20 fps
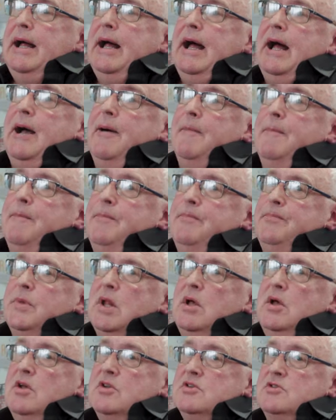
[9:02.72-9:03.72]
Um,
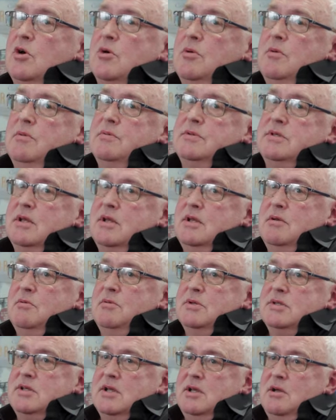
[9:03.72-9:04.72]
so it was it
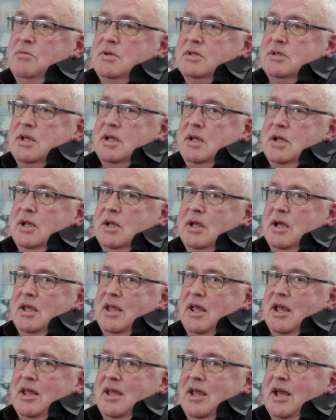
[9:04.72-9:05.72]
was, it was a,
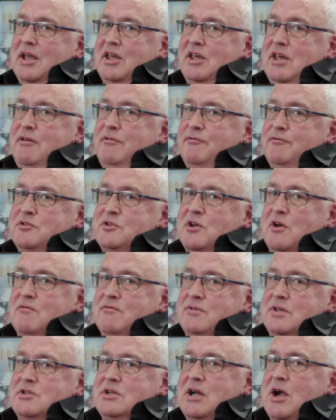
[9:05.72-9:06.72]
a, a, gift
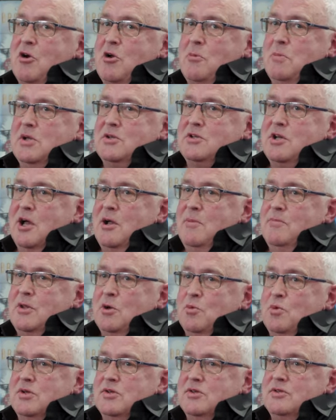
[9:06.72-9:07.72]
of the terrible time
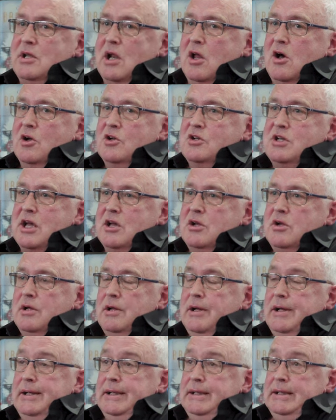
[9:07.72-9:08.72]
that was the lockdown.
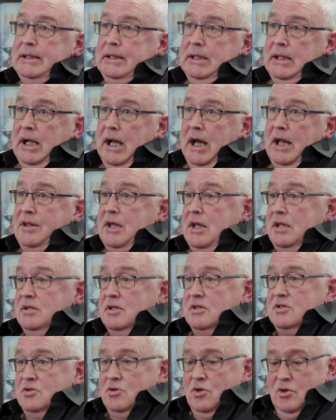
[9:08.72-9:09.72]
And then
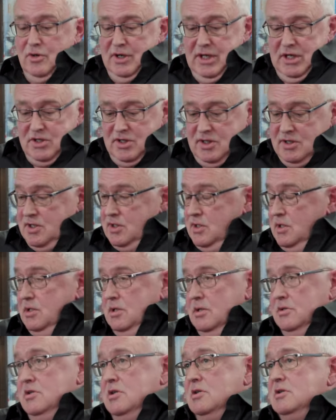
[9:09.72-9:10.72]
the story
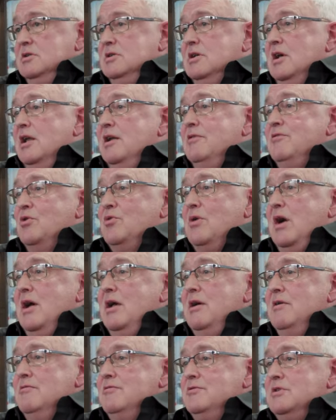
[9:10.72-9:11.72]
just just kind of
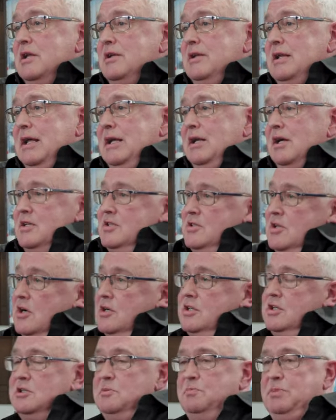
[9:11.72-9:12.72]
arrived, and then I
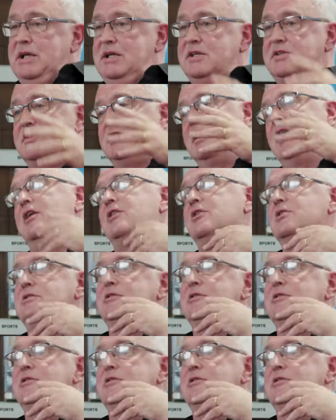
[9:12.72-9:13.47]
started to piece together